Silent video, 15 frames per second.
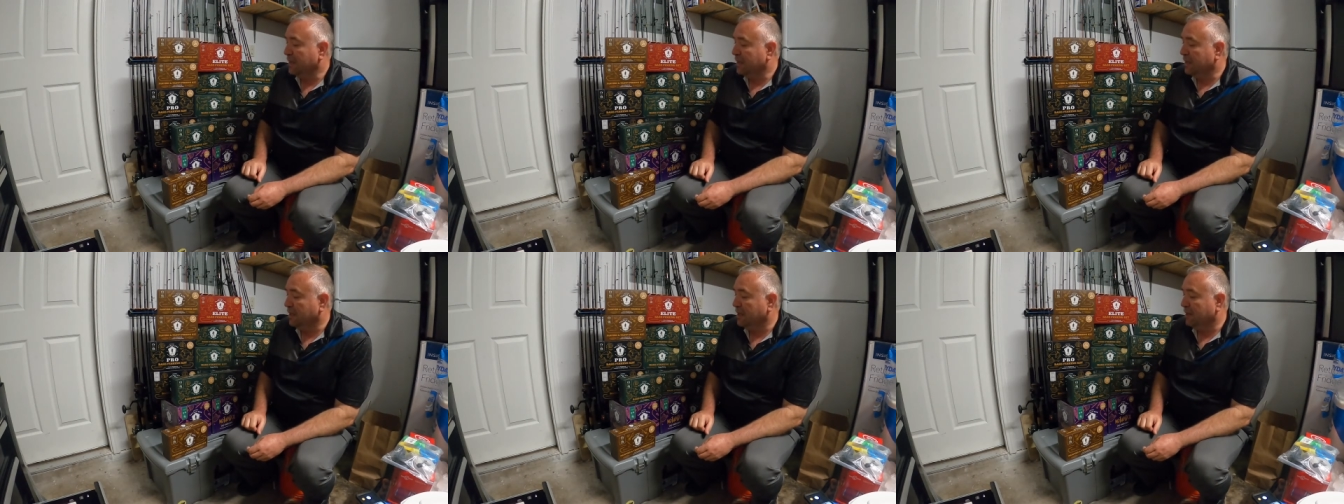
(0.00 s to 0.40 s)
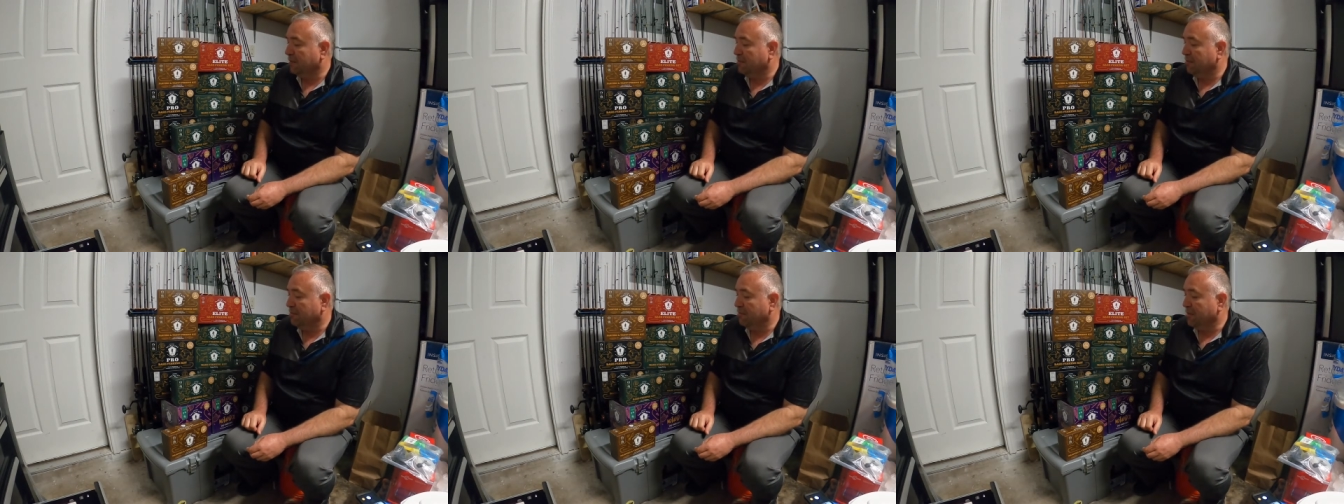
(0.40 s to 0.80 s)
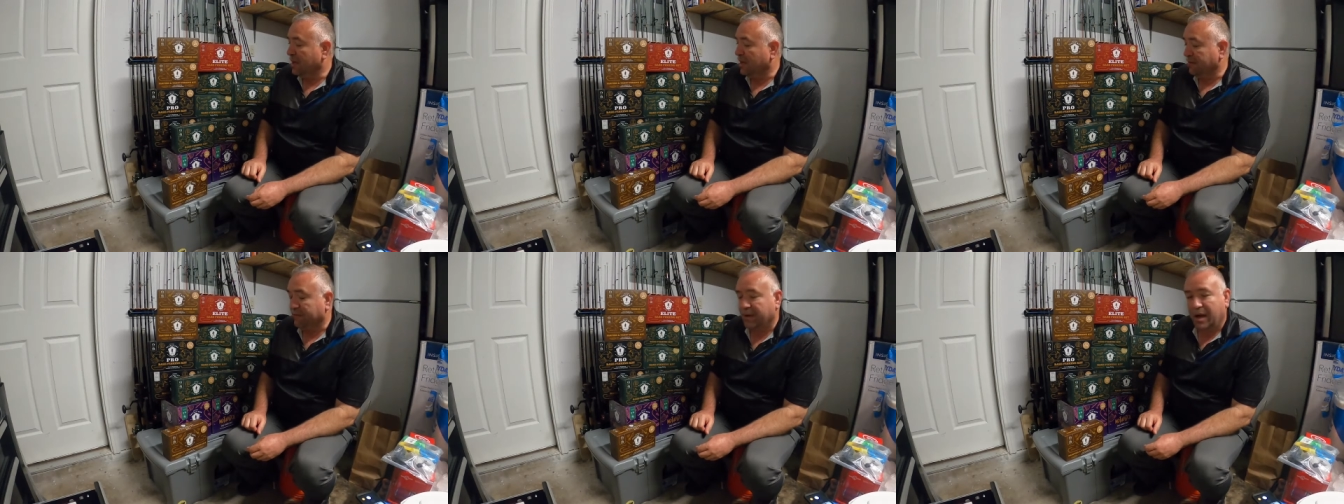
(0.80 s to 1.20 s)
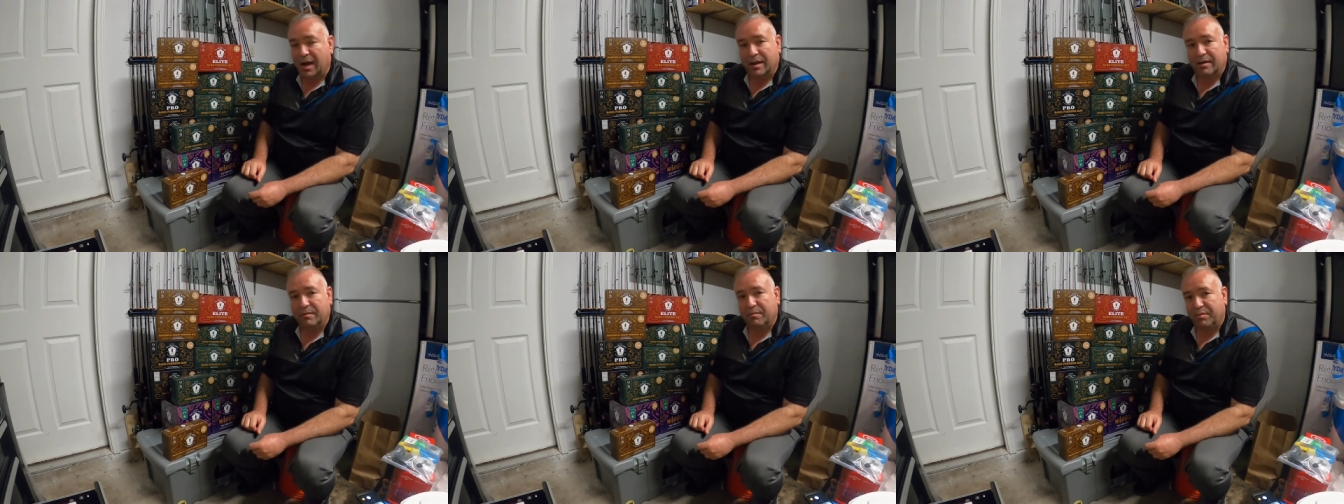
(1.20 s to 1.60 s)
I've
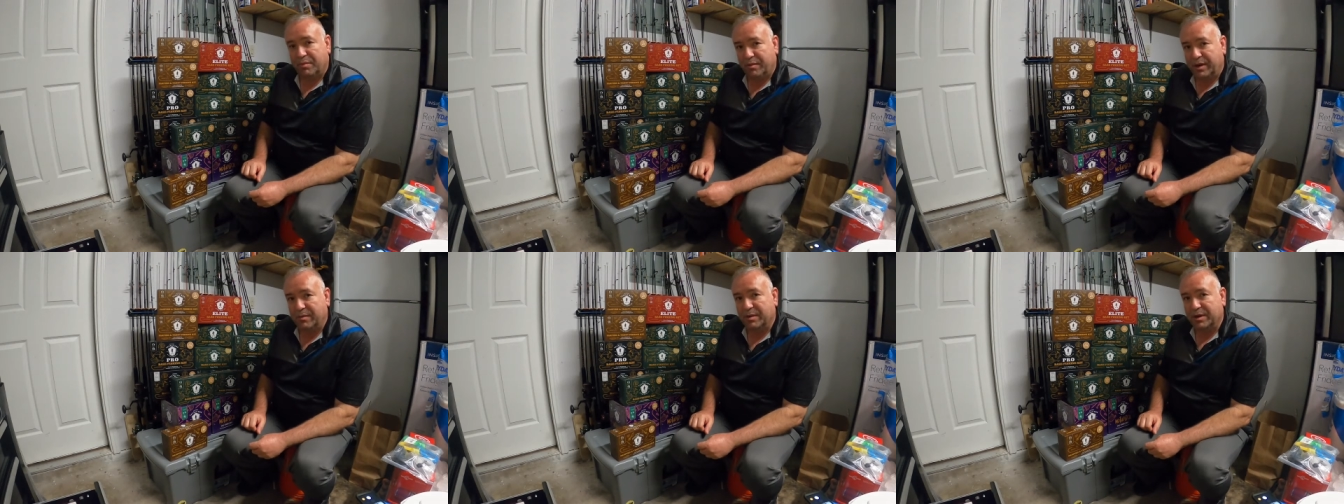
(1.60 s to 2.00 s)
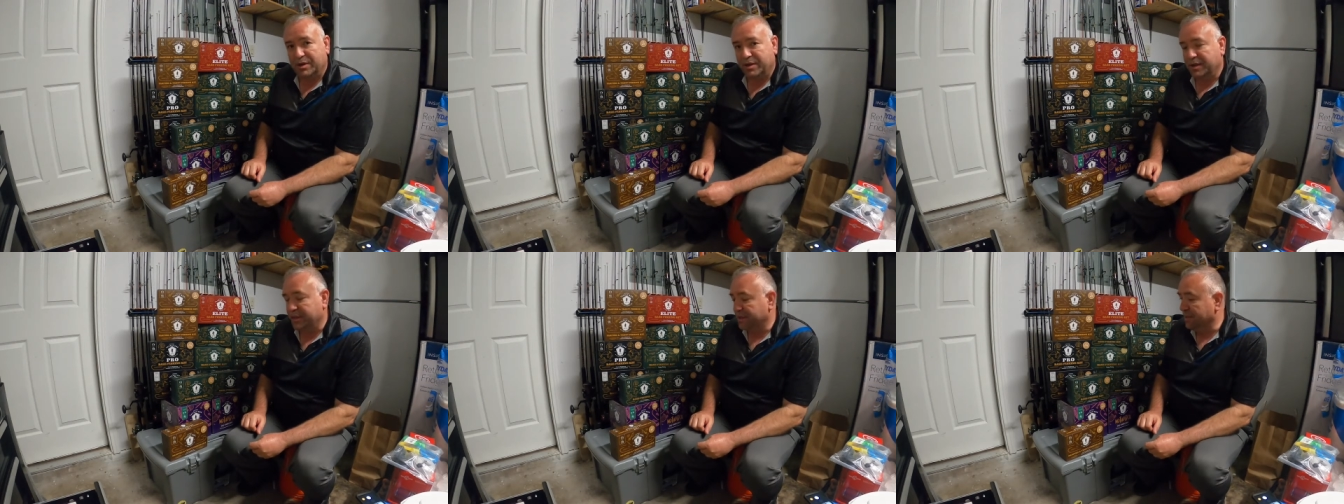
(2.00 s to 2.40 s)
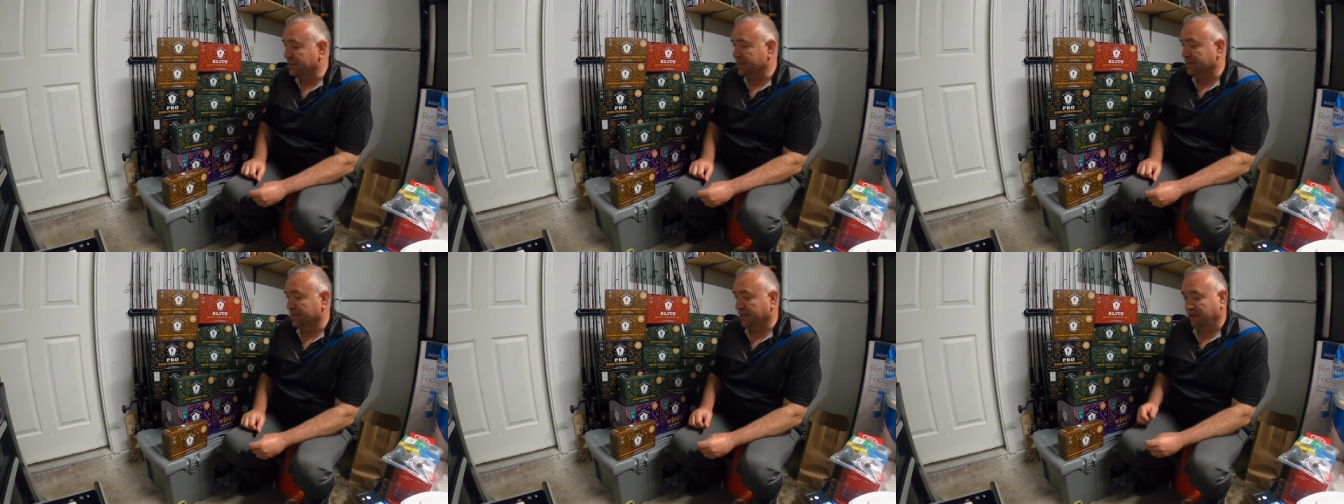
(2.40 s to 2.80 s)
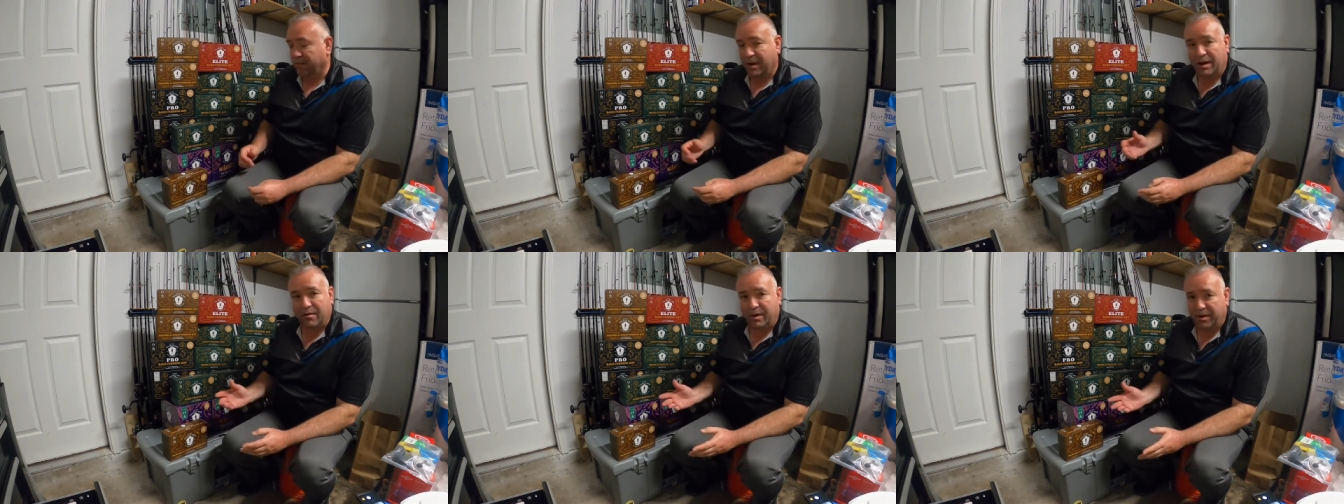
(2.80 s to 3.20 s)
gotten pretty much consistently
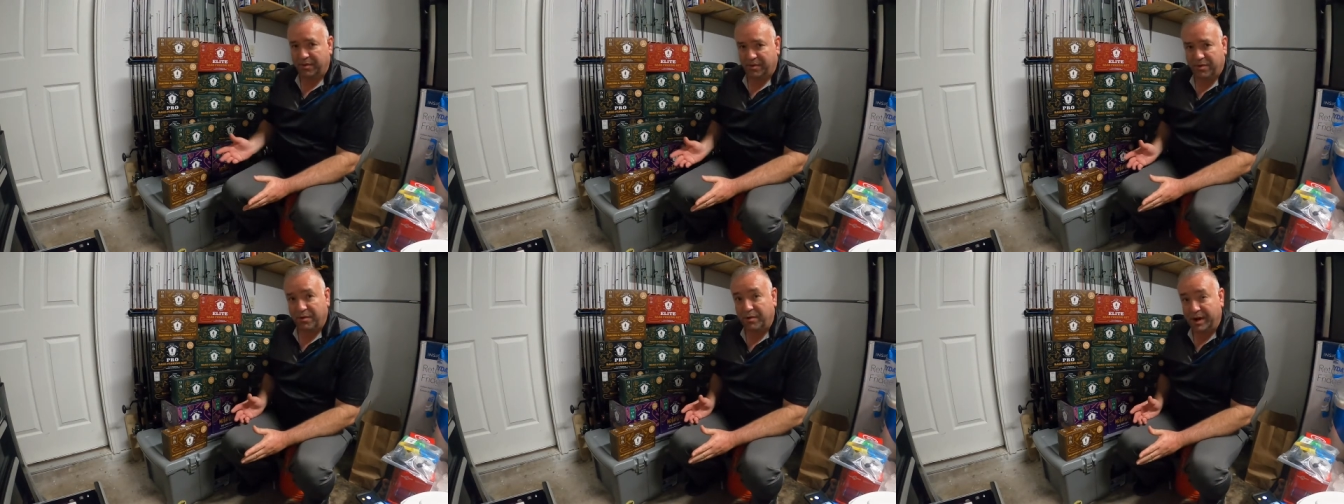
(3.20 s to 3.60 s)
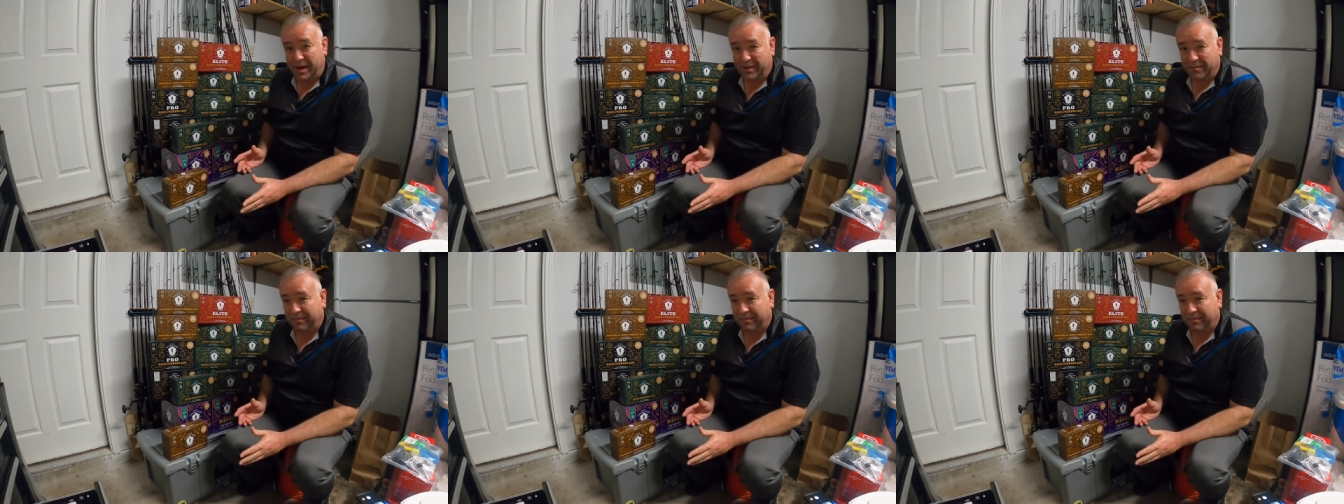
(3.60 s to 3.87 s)
right around 30.